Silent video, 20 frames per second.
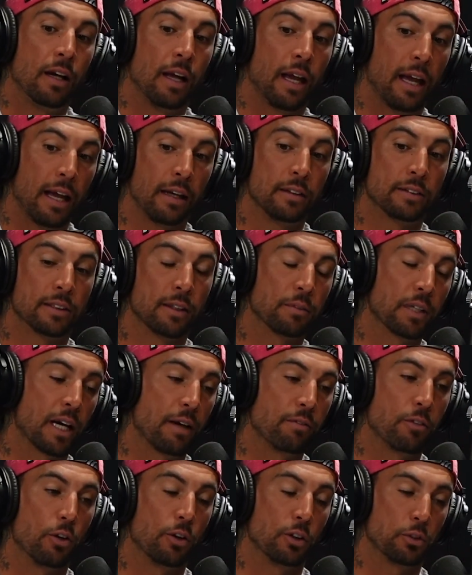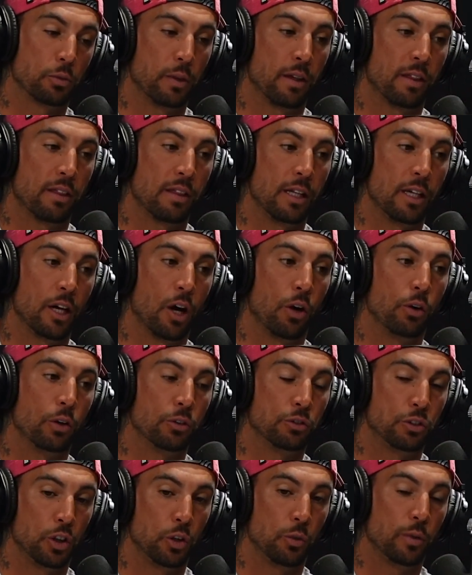And something I've noticed with the
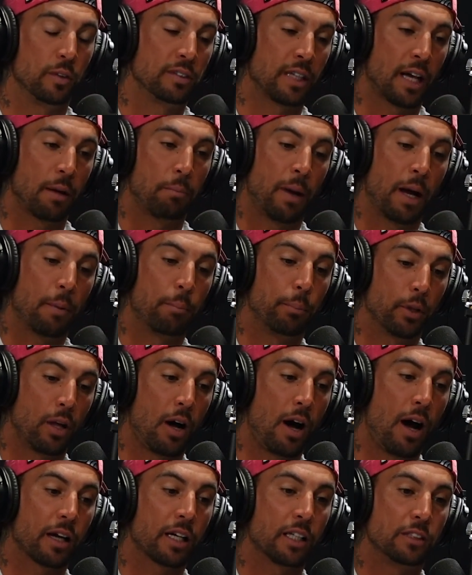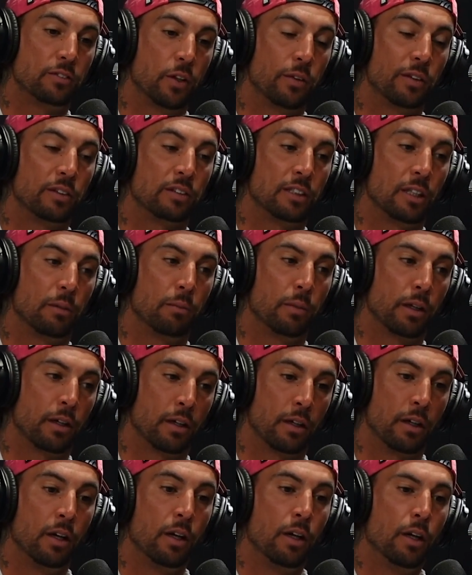002 is that my block is very
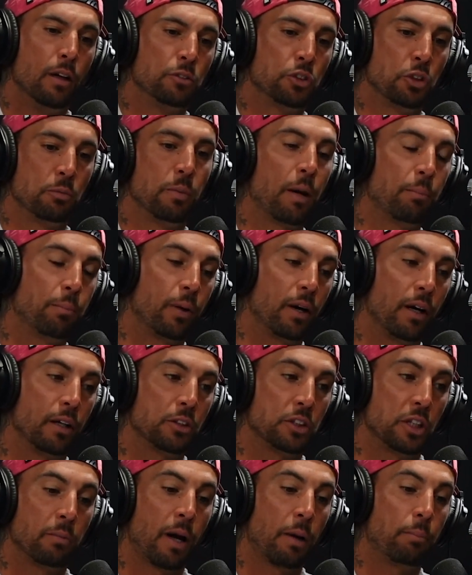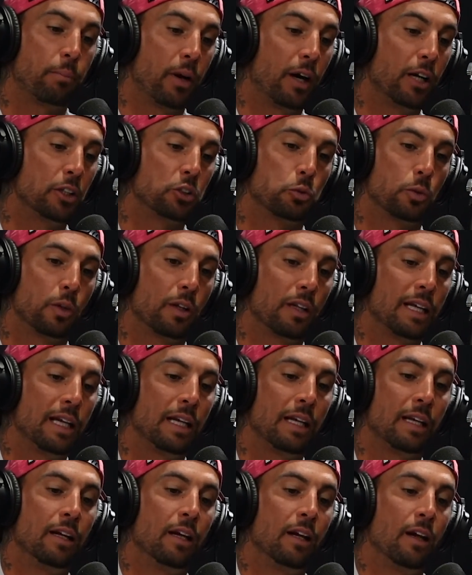similar to my punch. And my punch
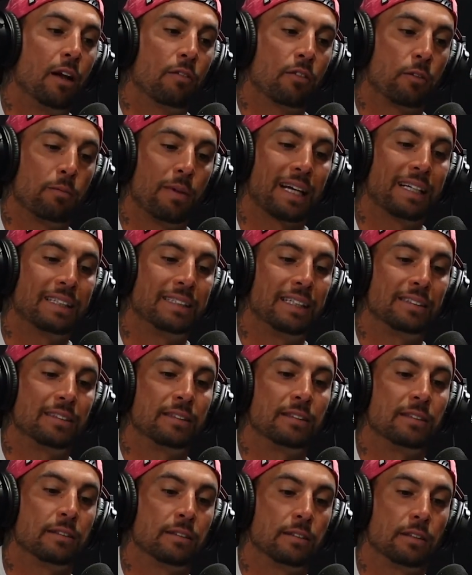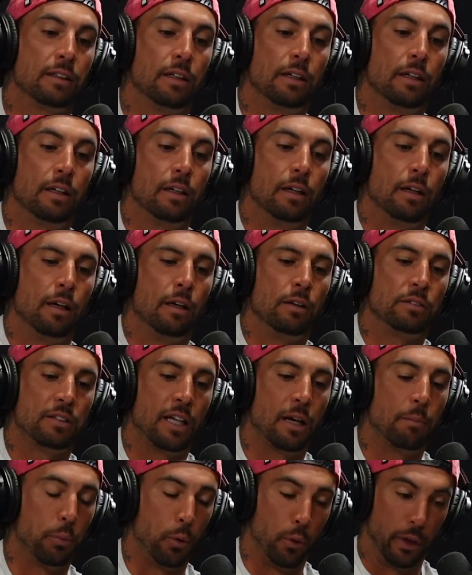really, from like a distance
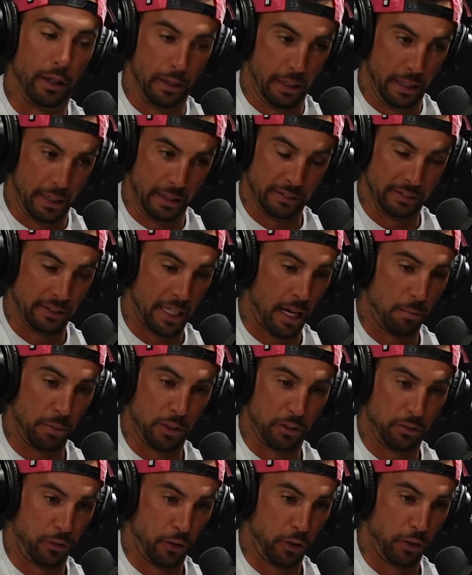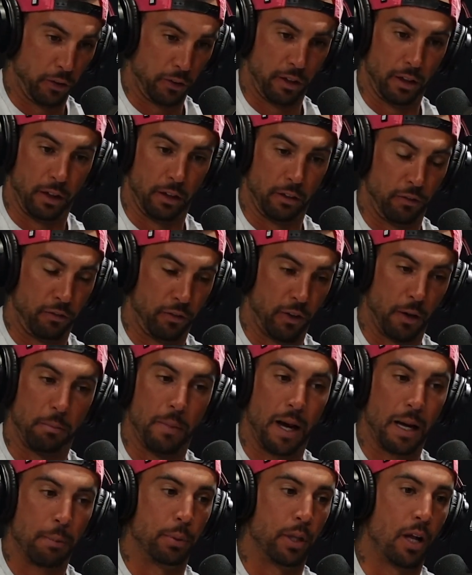standpoint, isn't that much further from
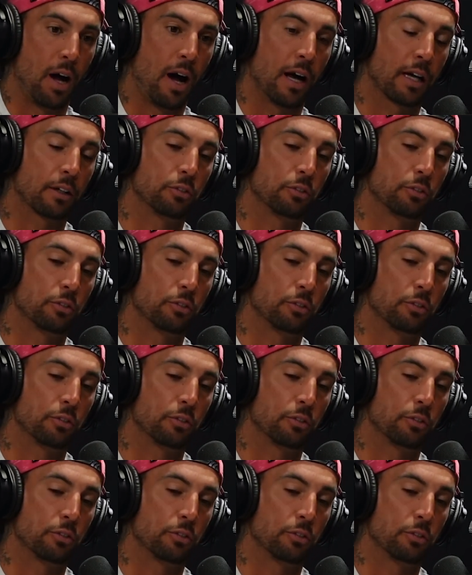my blocks.